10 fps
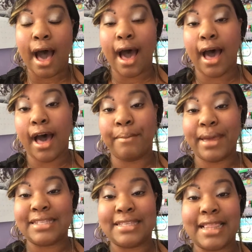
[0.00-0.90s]

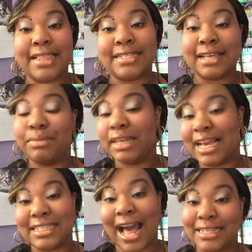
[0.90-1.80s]
and said something
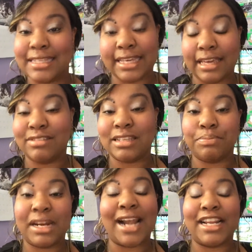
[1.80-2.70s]
has got to give,
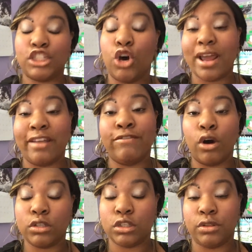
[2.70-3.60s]
something I need to go ahead and
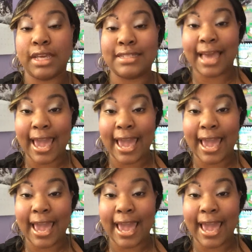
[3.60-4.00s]
focus on this.